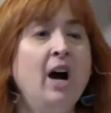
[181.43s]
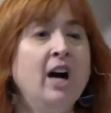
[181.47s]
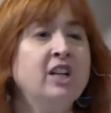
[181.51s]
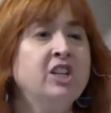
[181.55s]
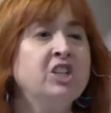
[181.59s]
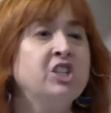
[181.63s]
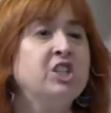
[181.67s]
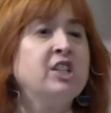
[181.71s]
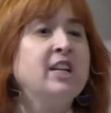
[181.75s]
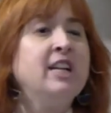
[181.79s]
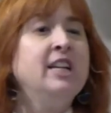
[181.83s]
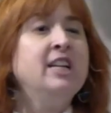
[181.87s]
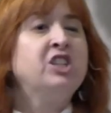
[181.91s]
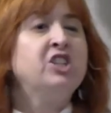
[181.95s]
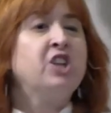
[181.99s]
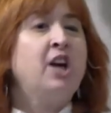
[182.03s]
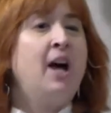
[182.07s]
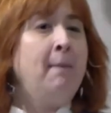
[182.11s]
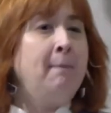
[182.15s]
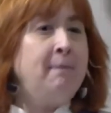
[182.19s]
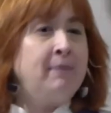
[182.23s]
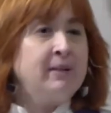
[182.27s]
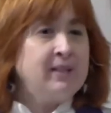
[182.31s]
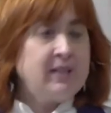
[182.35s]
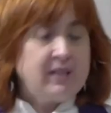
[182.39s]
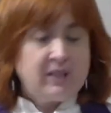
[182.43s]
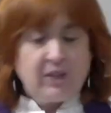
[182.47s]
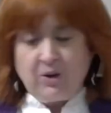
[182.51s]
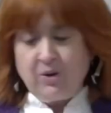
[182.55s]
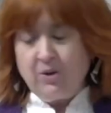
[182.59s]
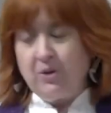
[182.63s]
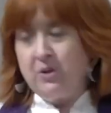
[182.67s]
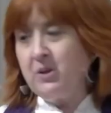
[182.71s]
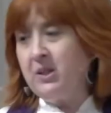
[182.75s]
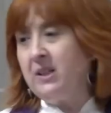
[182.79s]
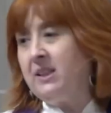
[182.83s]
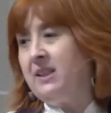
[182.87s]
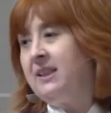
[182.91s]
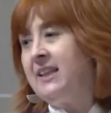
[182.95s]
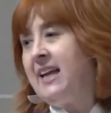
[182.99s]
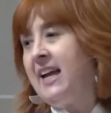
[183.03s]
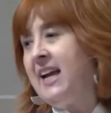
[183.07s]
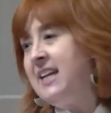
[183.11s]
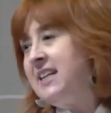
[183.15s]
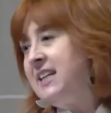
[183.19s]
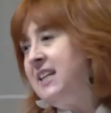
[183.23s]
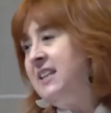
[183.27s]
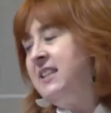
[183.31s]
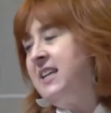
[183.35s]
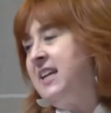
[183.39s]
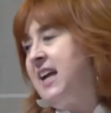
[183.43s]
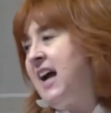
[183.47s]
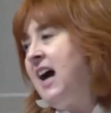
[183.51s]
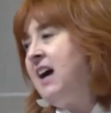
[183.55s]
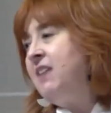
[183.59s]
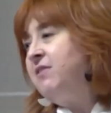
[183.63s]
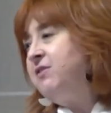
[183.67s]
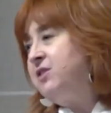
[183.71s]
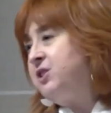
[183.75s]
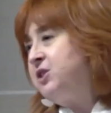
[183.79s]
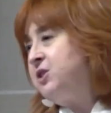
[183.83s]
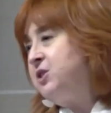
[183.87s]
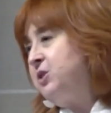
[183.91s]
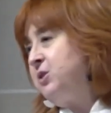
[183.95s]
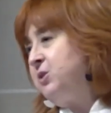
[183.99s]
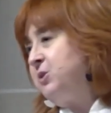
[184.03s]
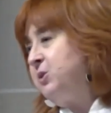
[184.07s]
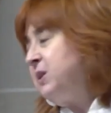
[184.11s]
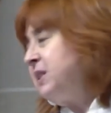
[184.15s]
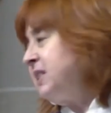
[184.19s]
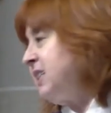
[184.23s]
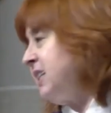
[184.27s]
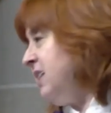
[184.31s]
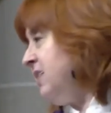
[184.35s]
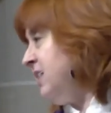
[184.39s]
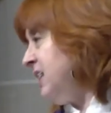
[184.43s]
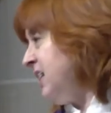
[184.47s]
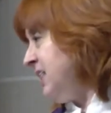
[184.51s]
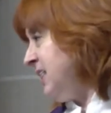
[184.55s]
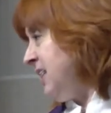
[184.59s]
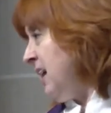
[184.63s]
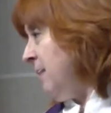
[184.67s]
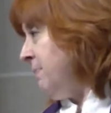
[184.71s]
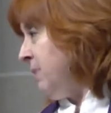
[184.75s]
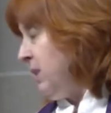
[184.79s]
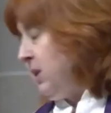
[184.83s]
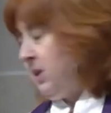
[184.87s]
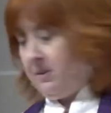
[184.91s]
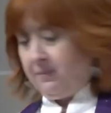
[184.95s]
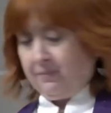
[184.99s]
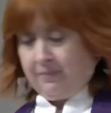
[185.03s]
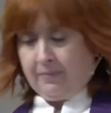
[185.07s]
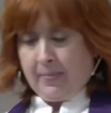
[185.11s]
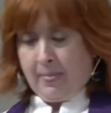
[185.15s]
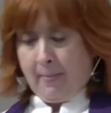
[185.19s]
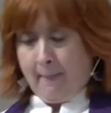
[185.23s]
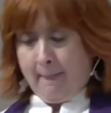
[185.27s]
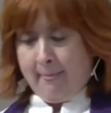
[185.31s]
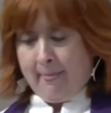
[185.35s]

to watch each episode late in the afternoons in the summer.